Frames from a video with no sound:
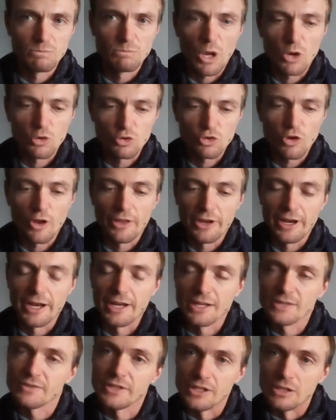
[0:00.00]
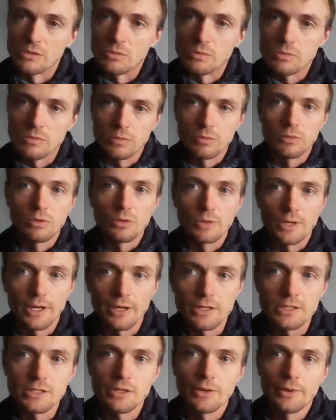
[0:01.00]
I'll try the next video. Okay,
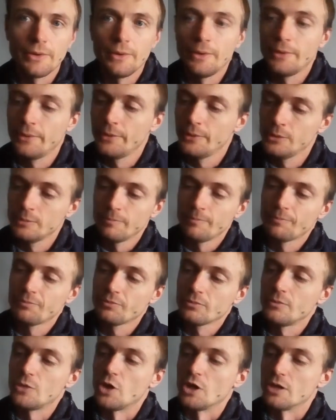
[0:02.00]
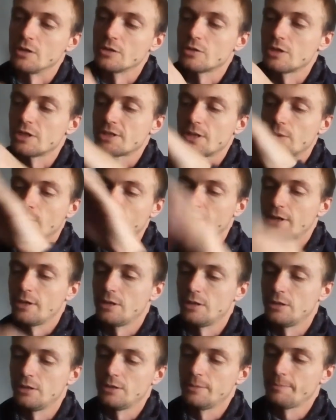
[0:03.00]
guys? Right, so that's that one there.
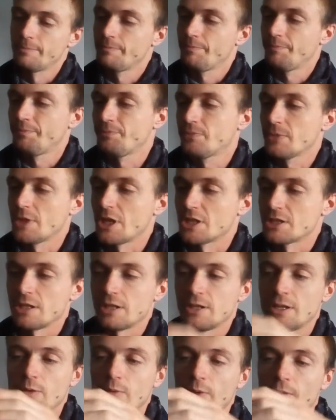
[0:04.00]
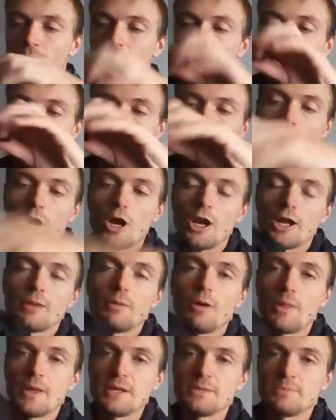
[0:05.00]
That's that one there. What I like
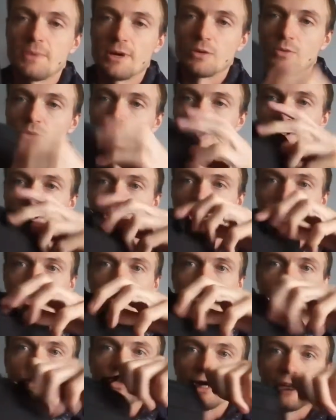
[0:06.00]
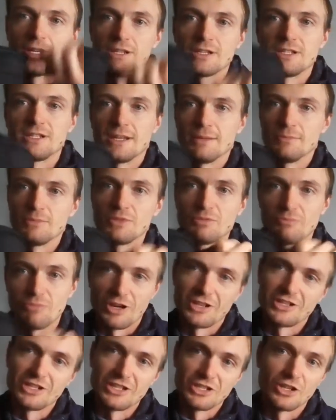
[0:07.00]
about this pouch, it has two sets of six.
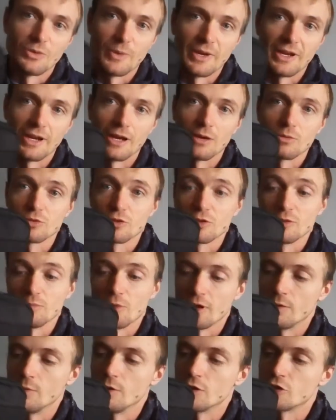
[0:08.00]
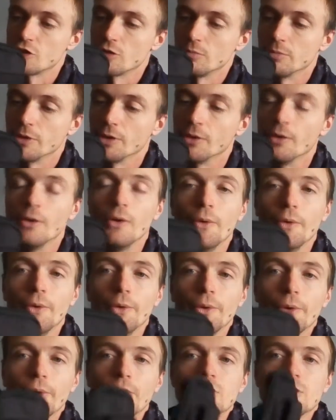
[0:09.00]
She's going to eat now, so you might hear her chomping.
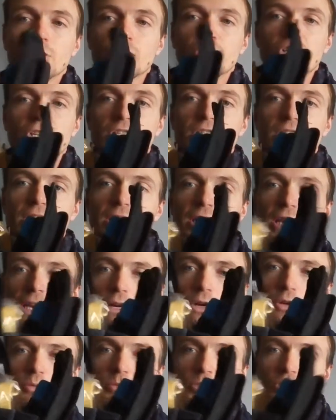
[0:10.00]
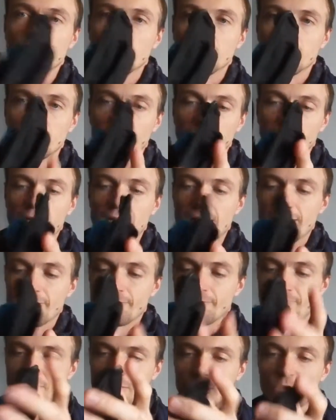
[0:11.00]
So as you can see, it opens up like that.
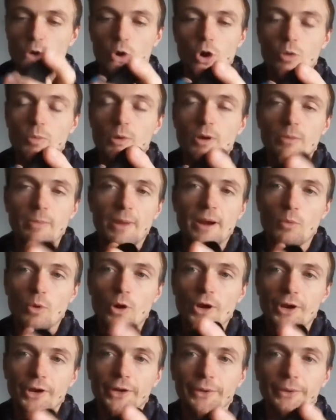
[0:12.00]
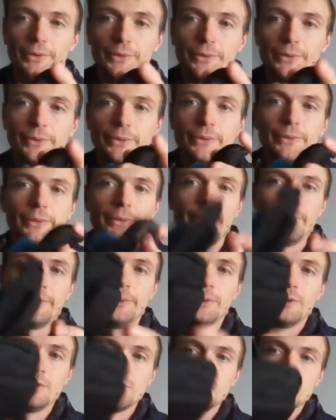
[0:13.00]
Don't open up any wider.
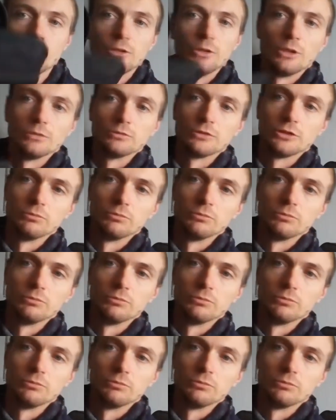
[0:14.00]
So